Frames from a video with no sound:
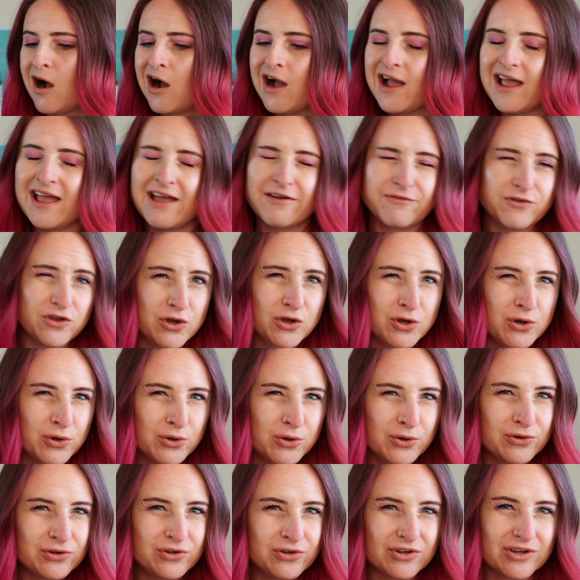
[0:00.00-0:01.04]
I have
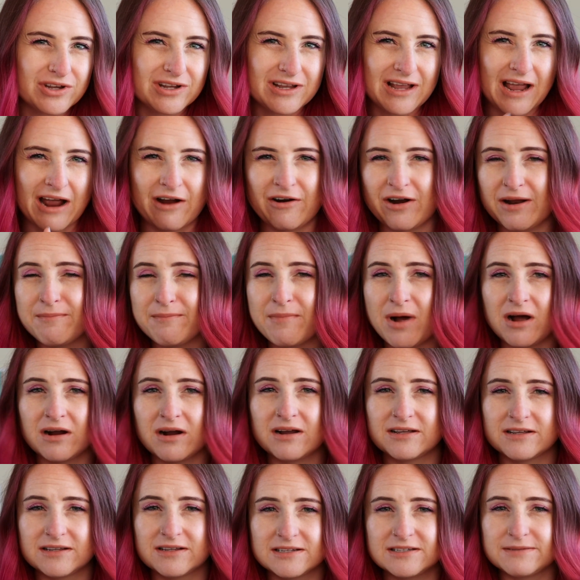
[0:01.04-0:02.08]
used Karin
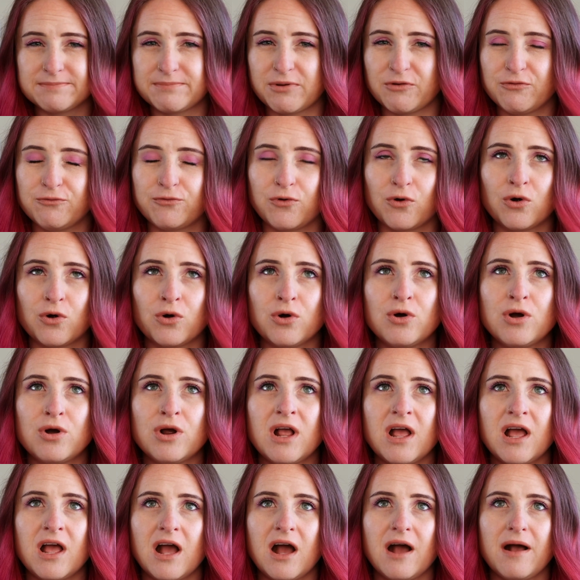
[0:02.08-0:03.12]
markers
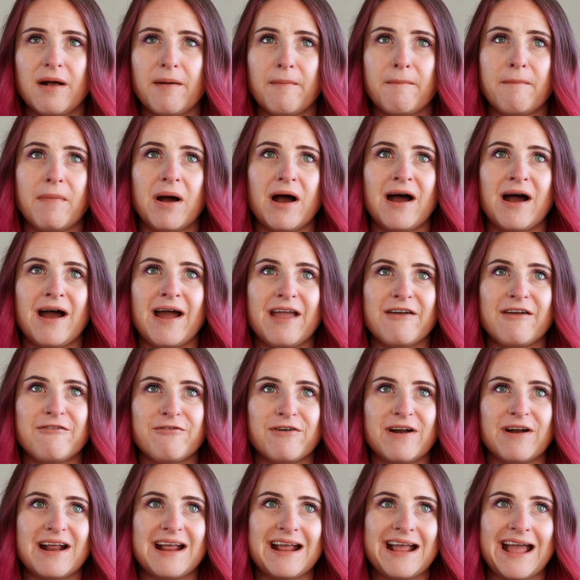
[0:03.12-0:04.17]
before. My
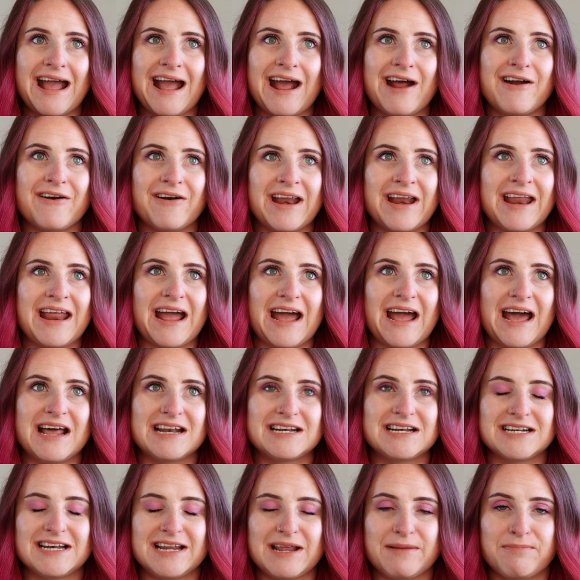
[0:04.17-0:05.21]
friend Carrie
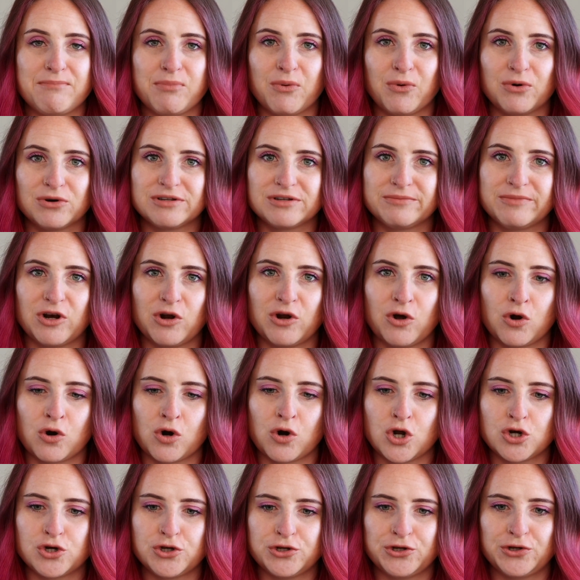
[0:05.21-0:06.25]
actually brought some
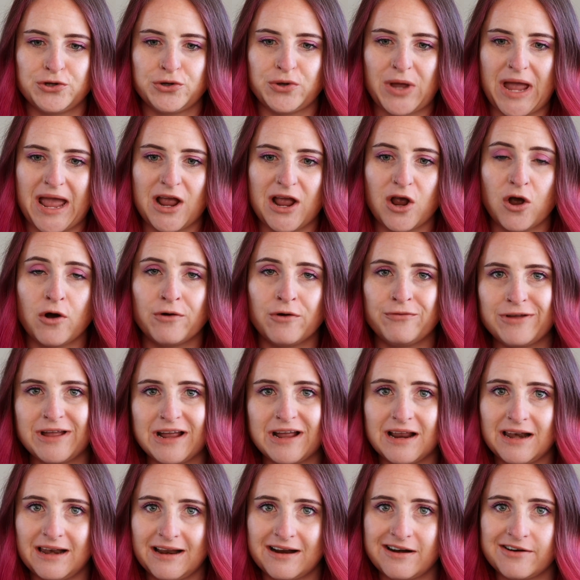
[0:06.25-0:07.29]
along to a coffee
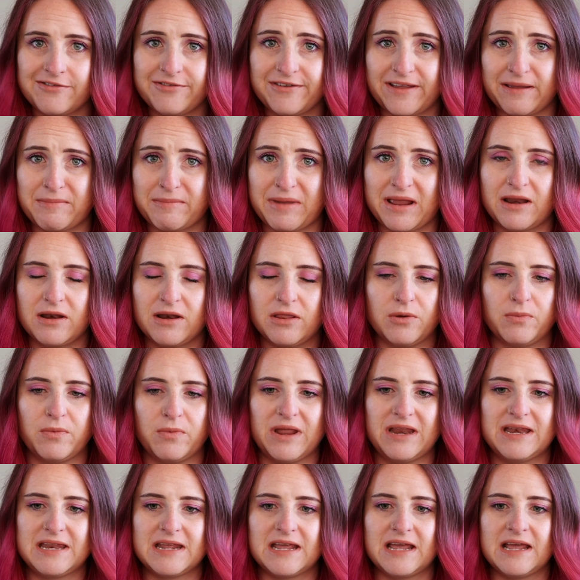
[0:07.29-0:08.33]
and calligraphy meet that
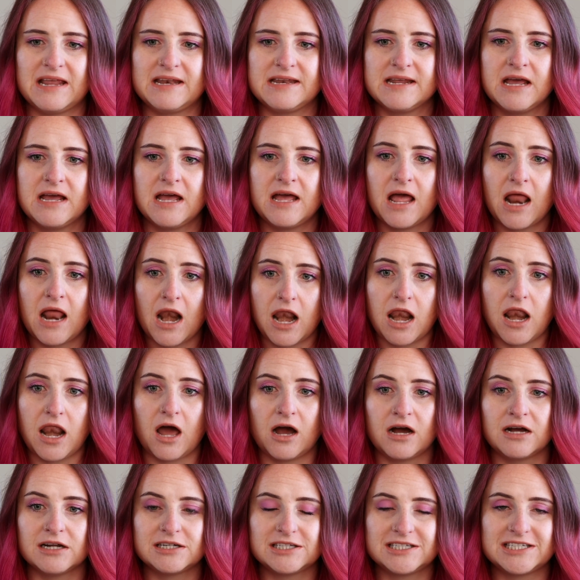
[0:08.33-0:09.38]
we did
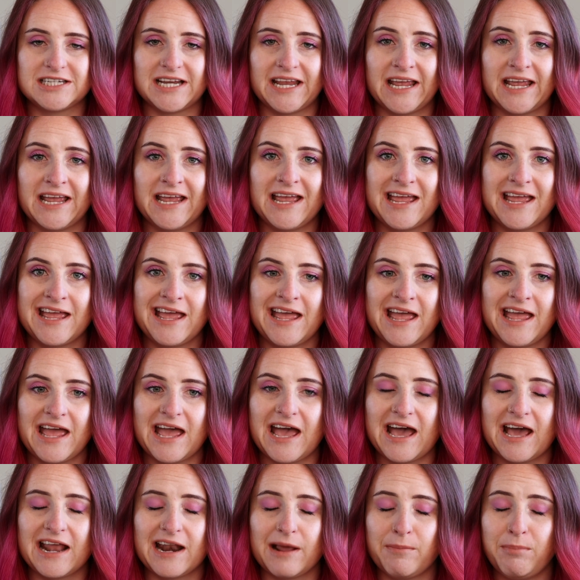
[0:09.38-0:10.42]
last year,
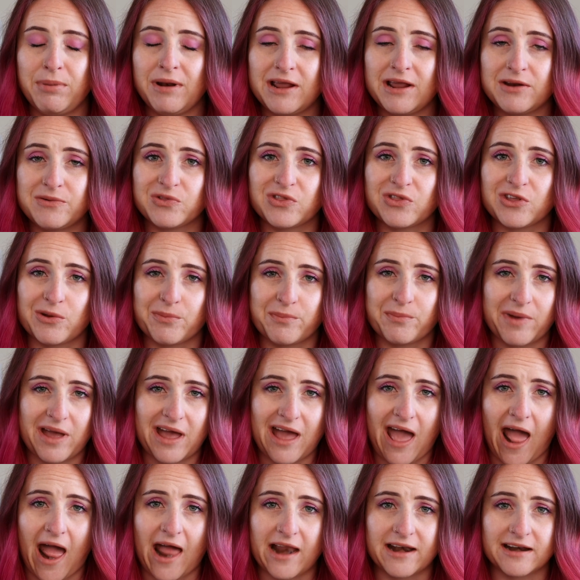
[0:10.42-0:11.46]
and I played with them
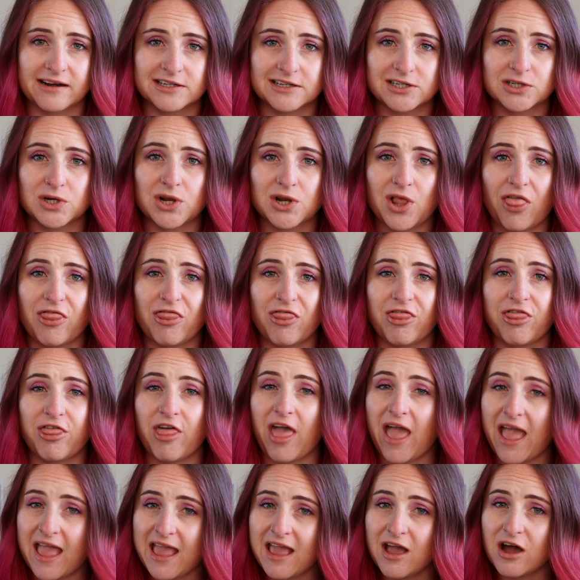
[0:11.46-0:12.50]
and
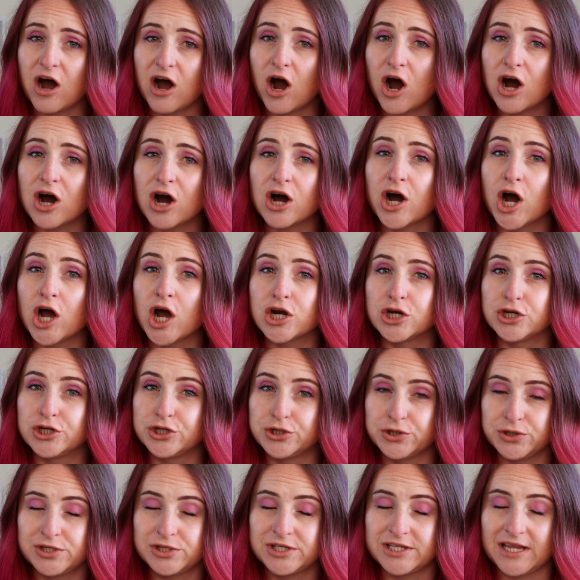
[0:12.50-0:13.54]
they are
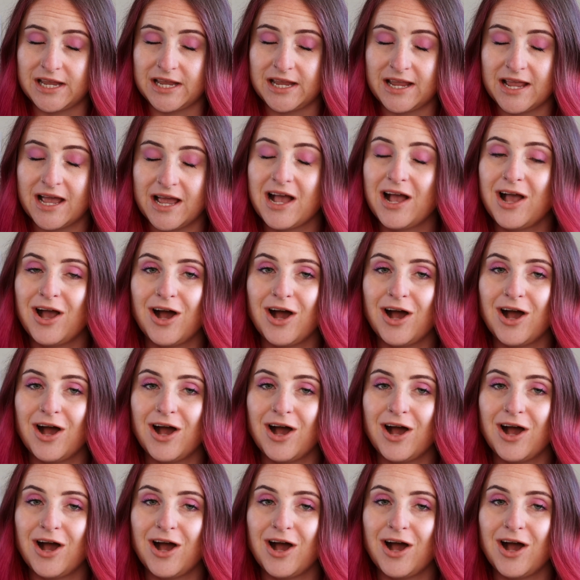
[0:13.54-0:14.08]
juicy.